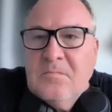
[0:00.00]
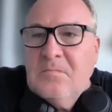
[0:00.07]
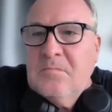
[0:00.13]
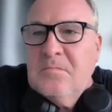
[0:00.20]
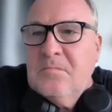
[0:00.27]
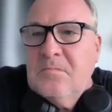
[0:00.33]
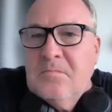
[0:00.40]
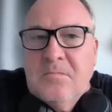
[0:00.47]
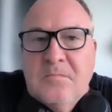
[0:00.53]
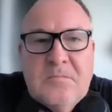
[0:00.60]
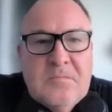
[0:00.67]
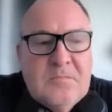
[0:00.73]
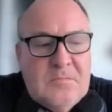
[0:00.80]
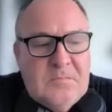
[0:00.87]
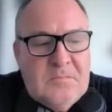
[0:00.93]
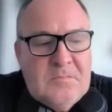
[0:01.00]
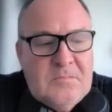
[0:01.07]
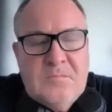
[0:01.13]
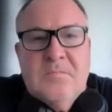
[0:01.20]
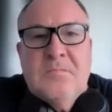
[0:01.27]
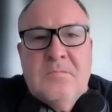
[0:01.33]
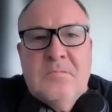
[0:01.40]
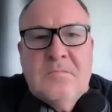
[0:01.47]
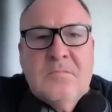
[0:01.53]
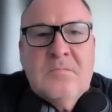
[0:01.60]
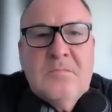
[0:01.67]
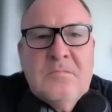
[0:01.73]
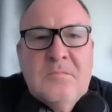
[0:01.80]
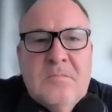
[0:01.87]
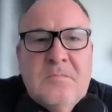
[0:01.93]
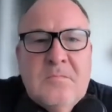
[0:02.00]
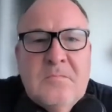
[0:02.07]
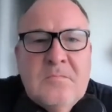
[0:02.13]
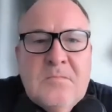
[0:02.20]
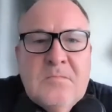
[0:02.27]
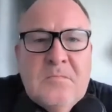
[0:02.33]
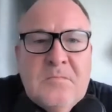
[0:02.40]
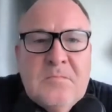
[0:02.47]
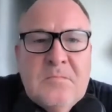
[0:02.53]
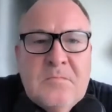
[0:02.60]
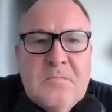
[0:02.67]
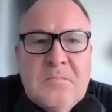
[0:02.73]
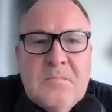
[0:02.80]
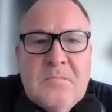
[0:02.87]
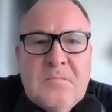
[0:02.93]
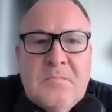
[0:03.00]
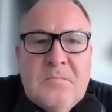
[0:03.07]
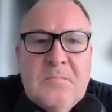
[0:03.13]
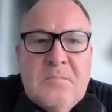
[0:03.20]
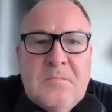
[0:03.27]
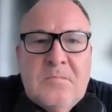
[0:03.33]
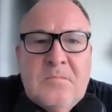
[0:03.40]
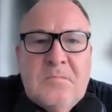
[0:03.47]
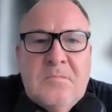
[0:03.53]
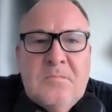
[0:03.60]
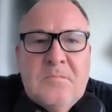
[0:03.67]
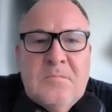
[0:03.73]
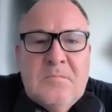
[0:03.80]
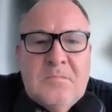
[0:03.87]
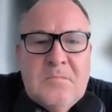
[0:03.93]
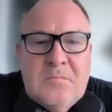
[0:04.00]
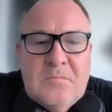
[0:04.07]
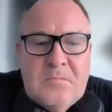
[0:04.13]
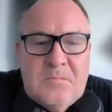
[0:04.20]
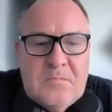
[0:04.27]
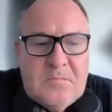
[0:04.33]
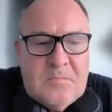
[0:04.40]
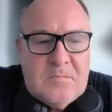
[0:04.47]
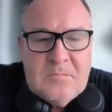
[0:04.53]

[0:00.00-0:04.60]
This person isn't speaking.